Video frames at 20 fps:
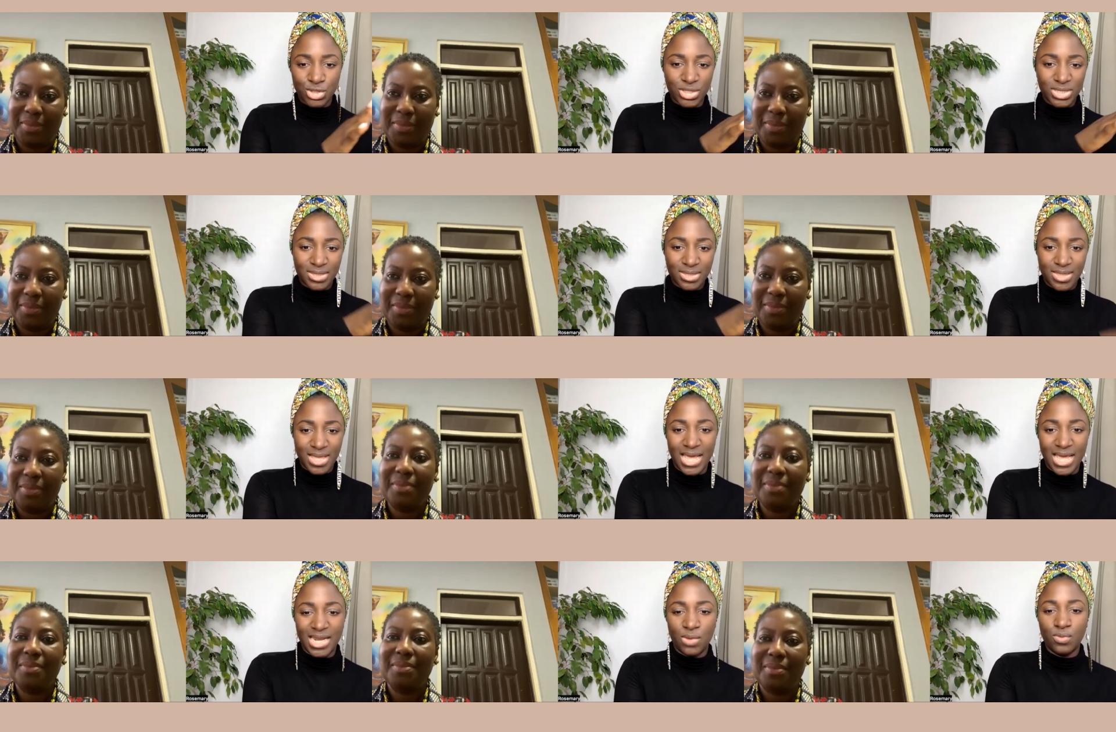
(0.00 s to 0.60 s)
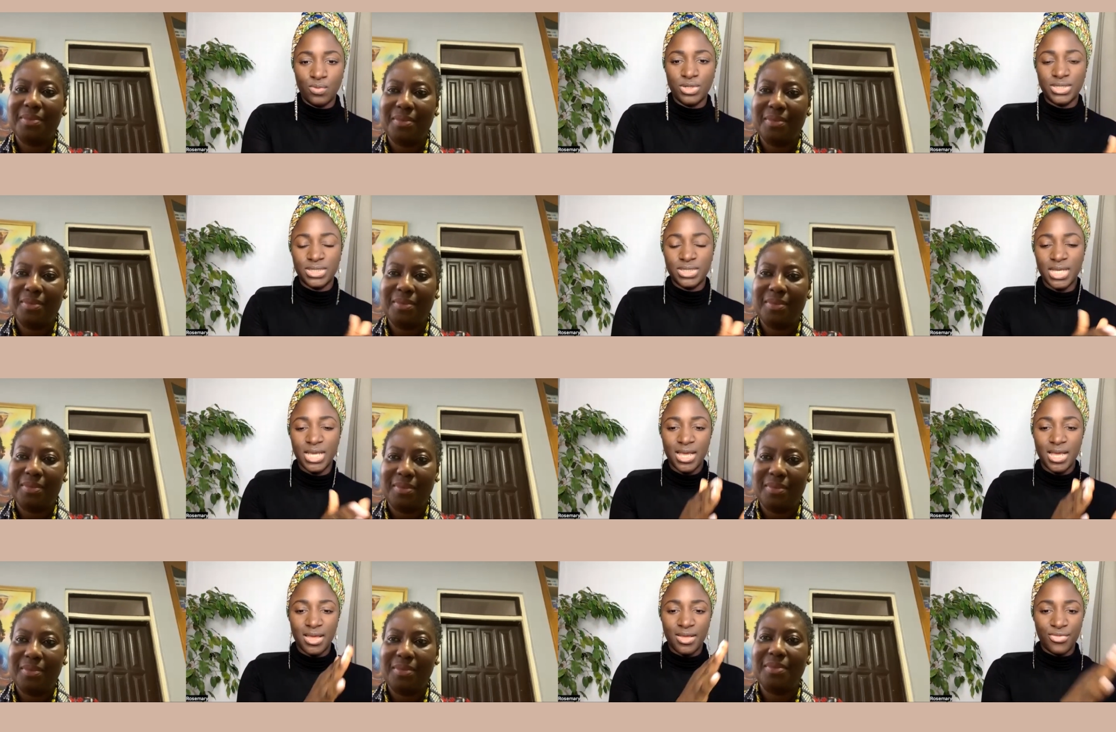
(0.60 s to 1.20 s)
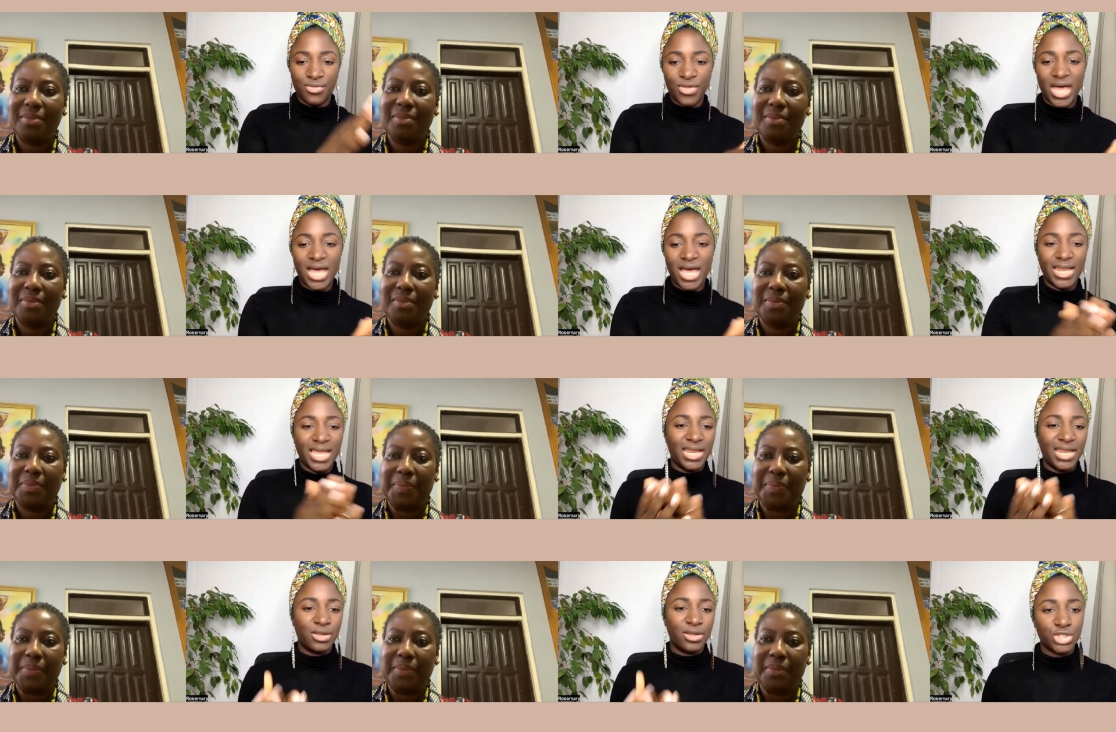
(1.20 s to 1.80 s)
Speaker 1: just that. It was
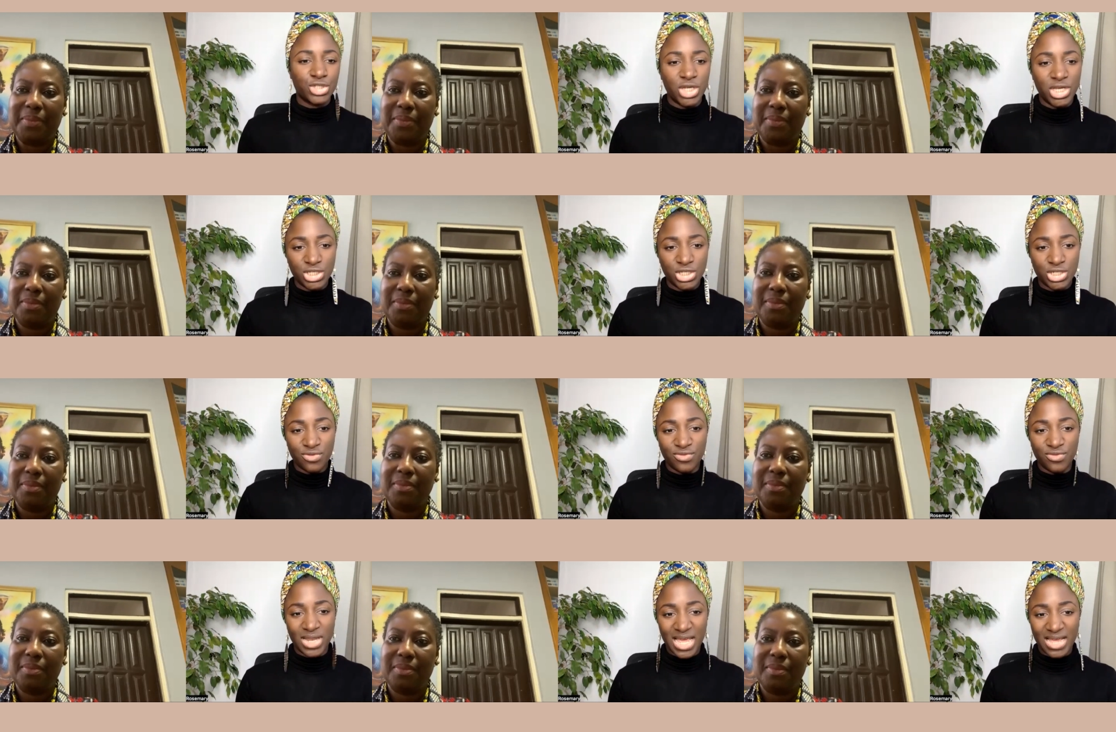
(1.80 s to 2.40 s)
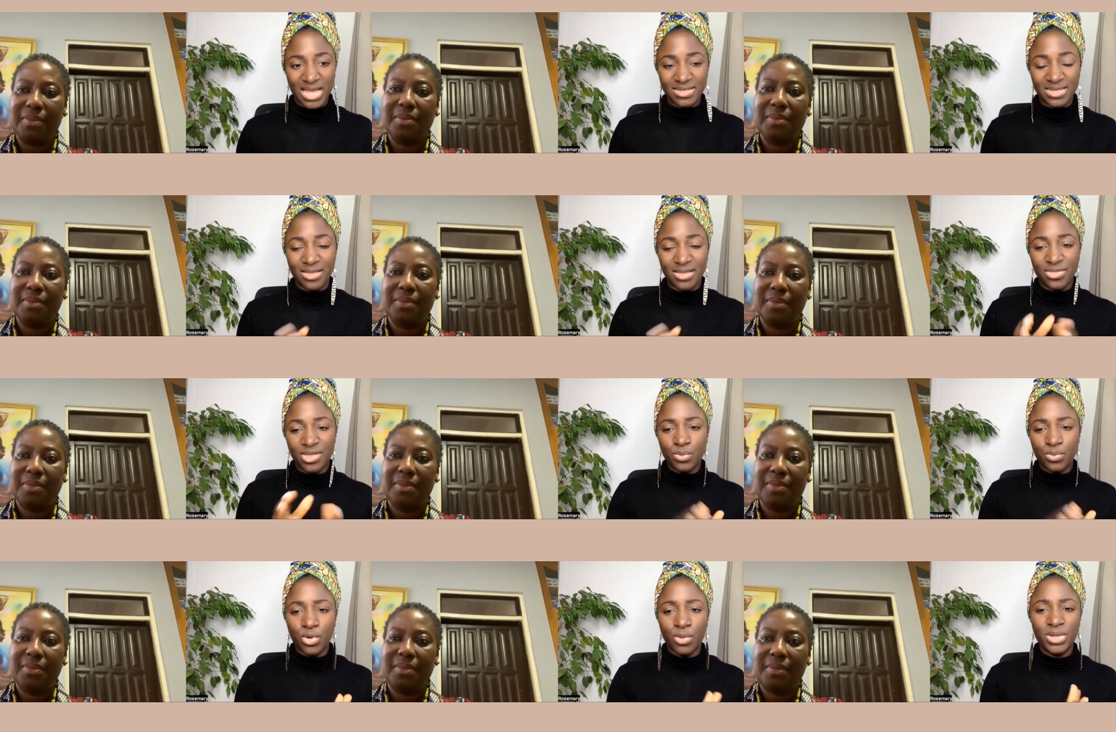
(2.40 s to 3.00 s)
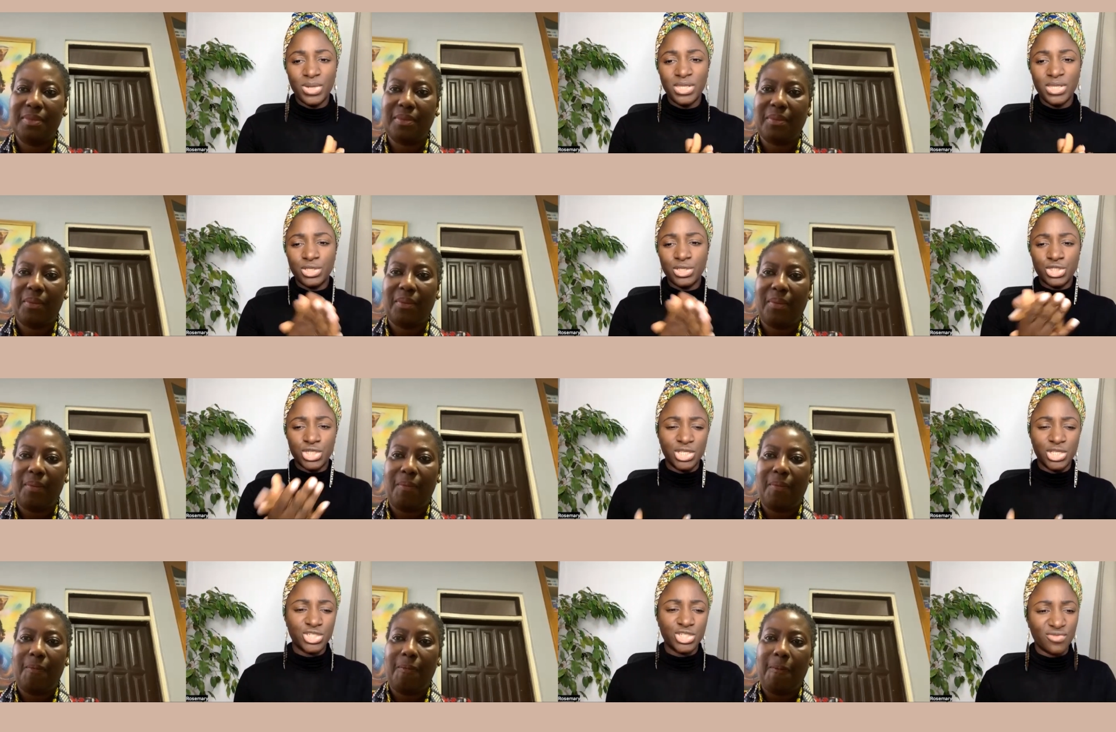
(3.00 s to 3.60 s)
that and a change of lifestyle. I think probably
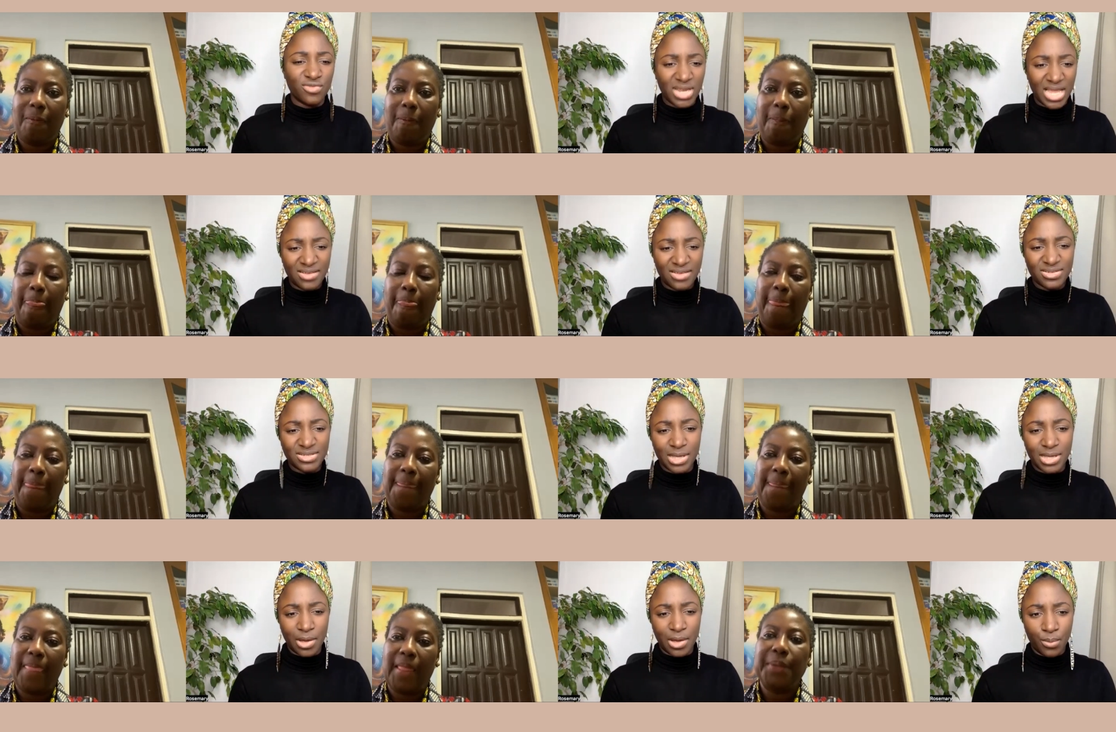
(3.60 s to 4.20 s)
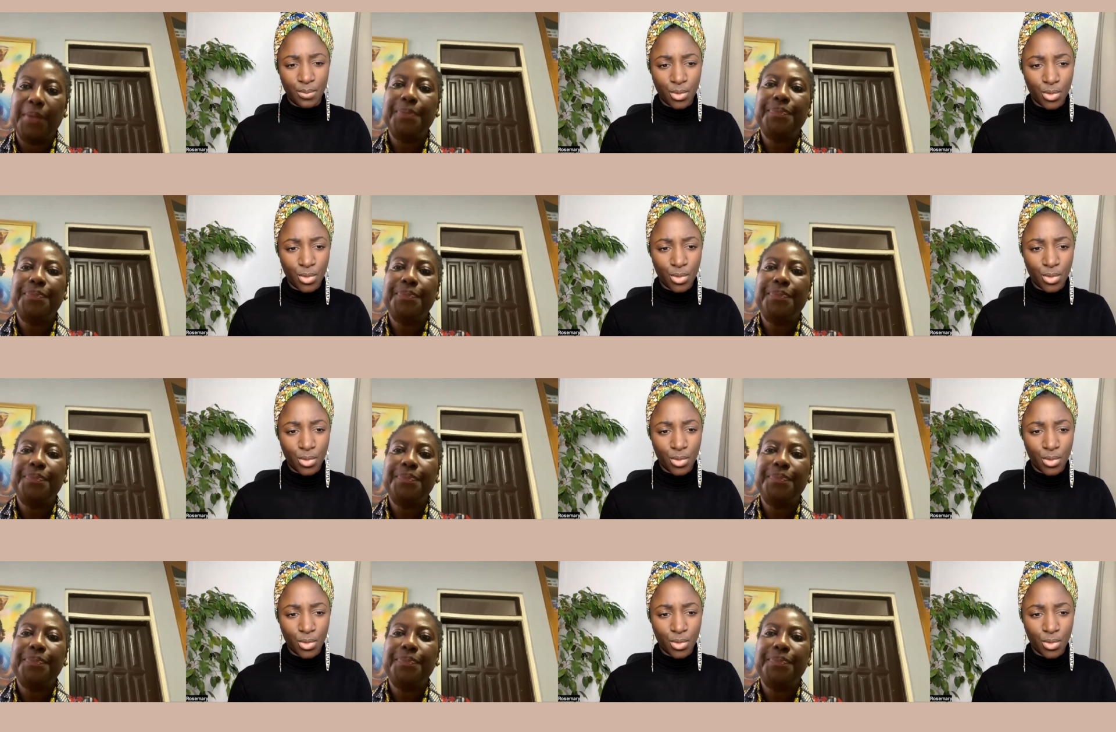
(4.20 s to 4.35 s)
the change of lifestyle